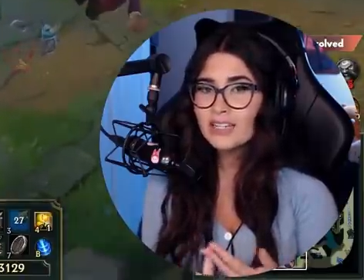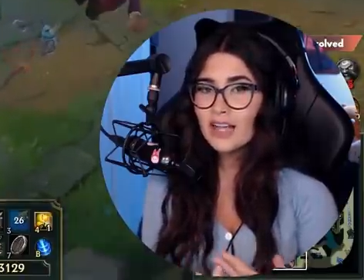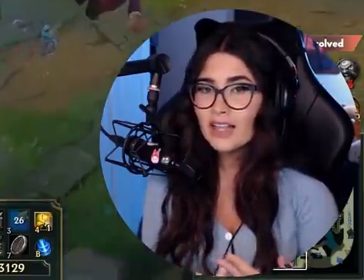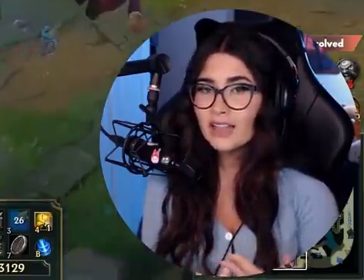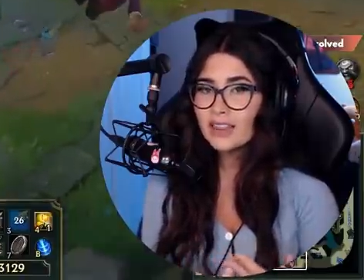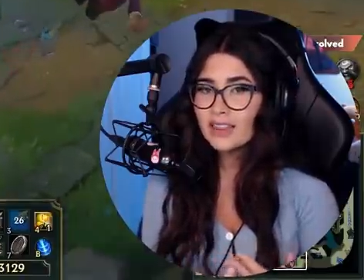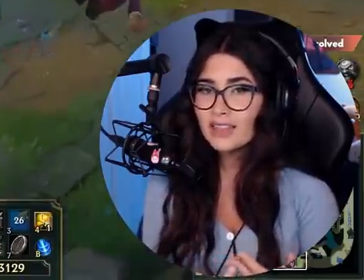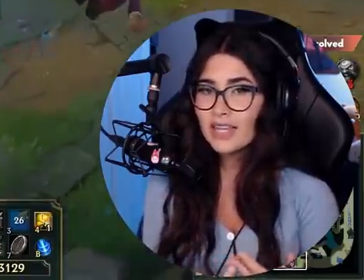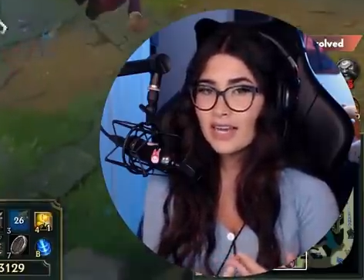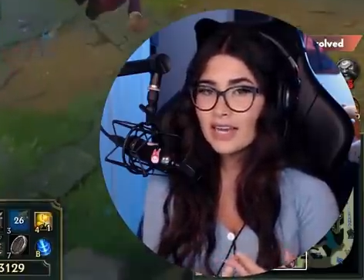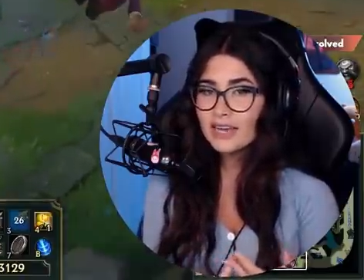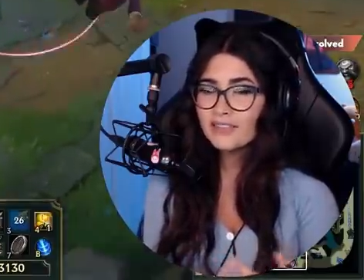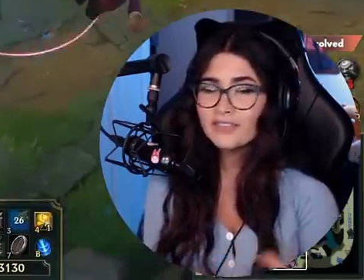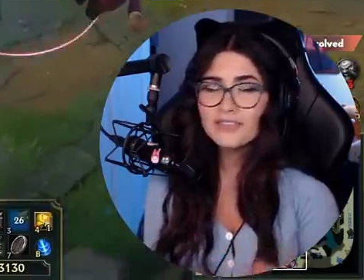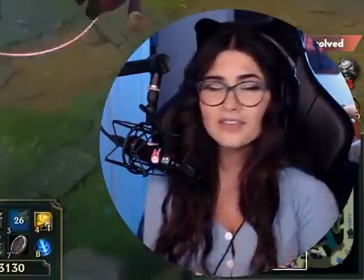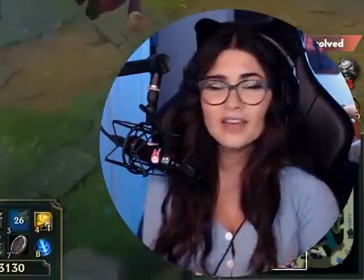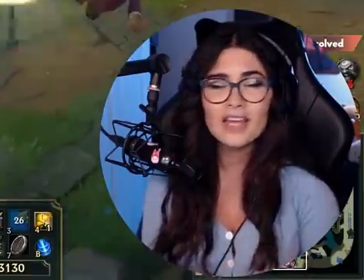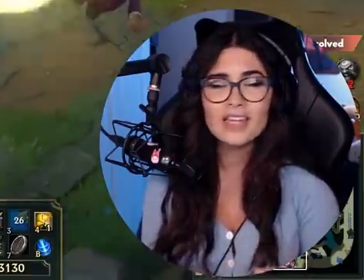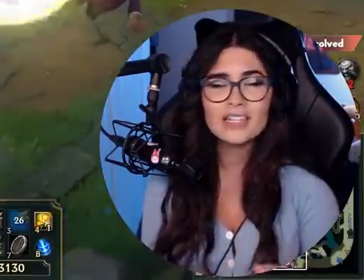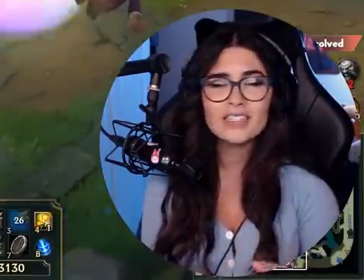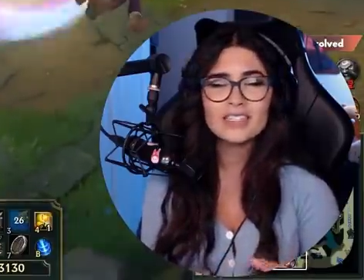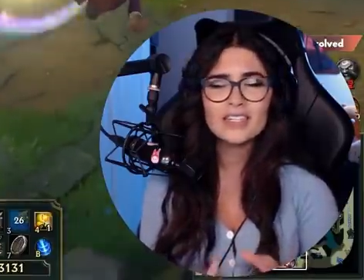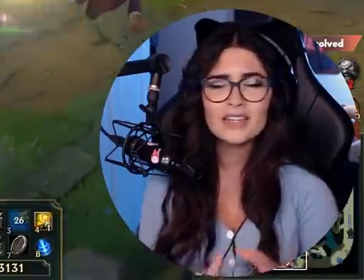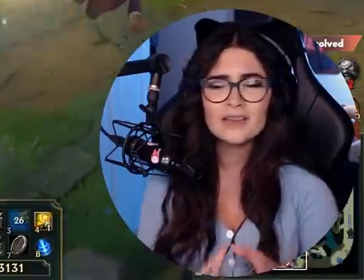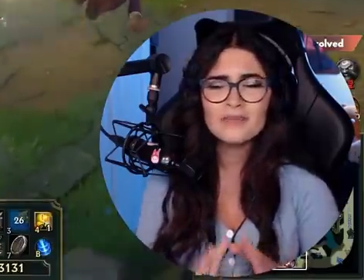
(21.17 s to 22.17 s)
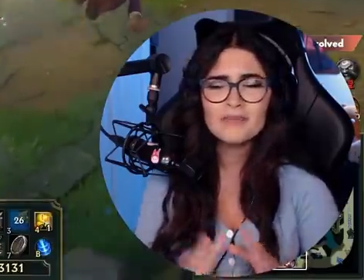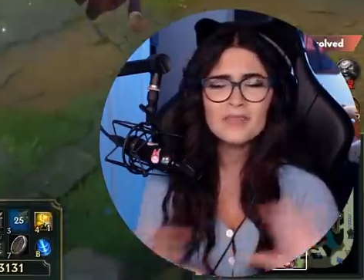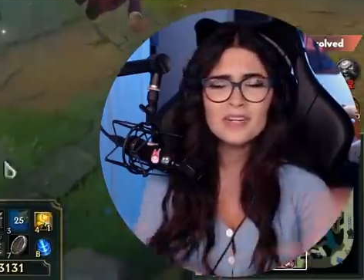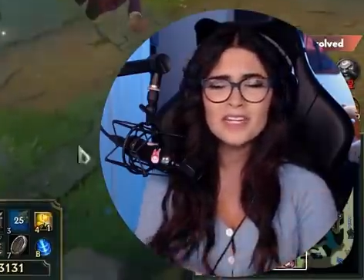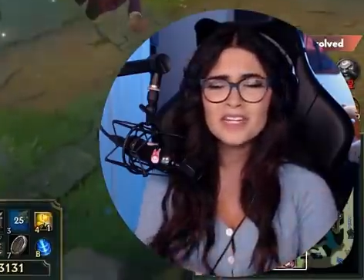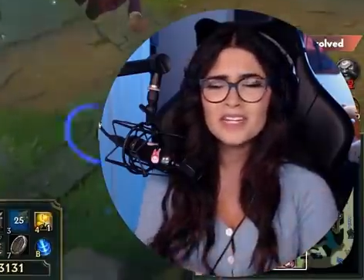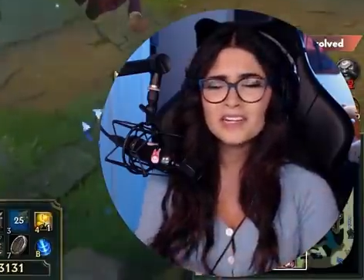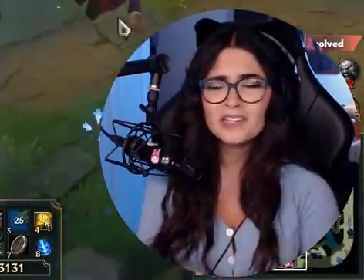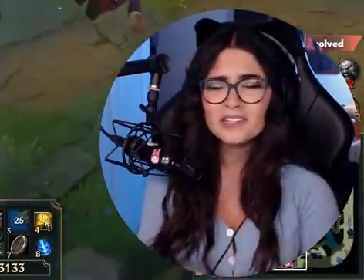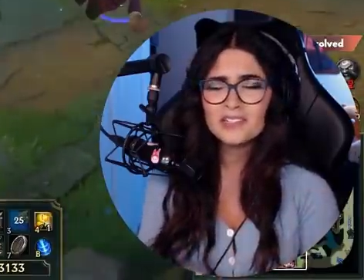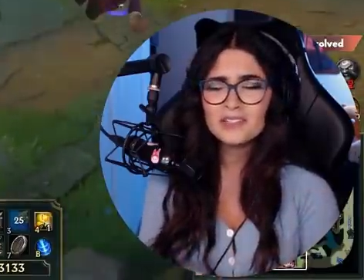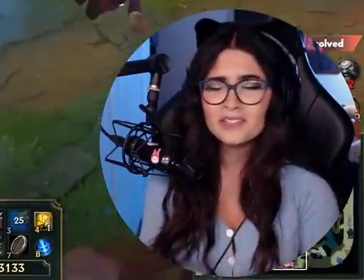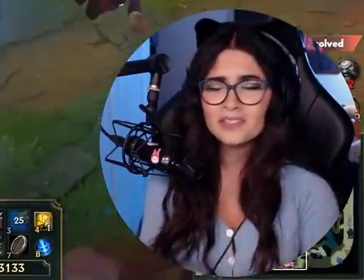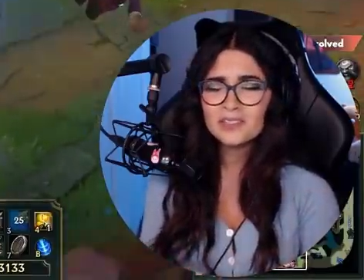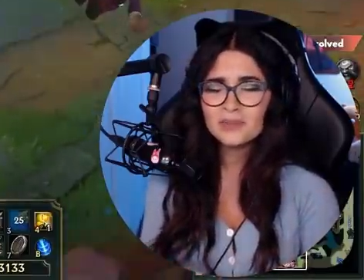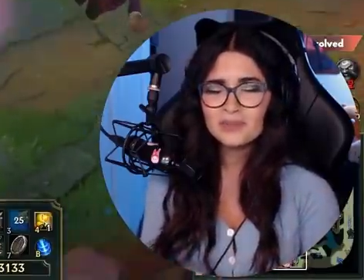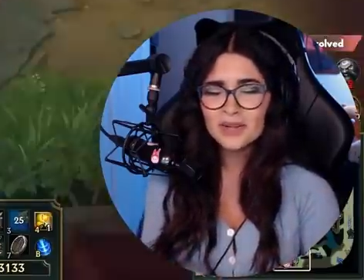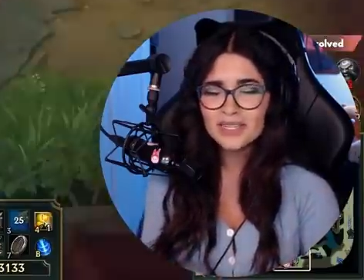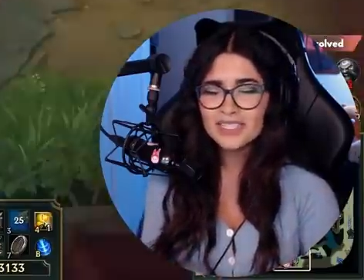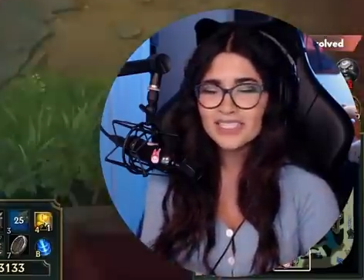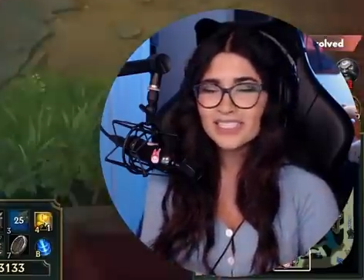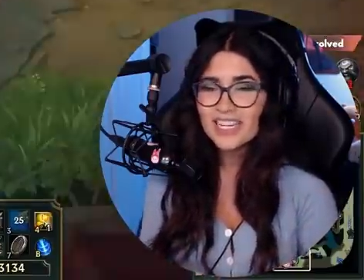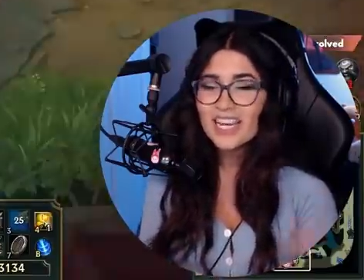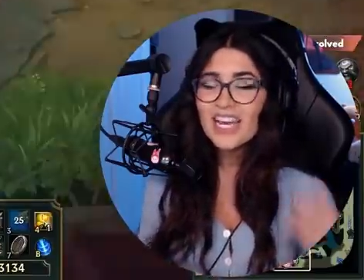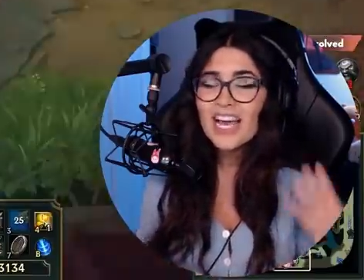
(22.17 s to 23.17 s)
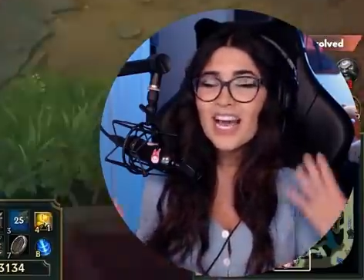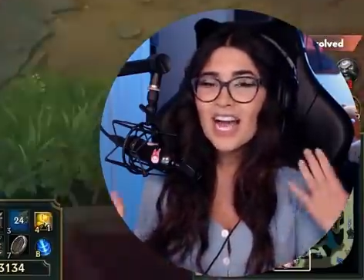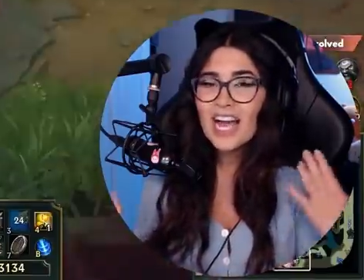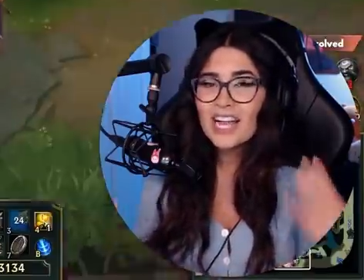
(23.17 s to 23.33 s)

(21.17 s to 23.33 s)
Life, and many others, but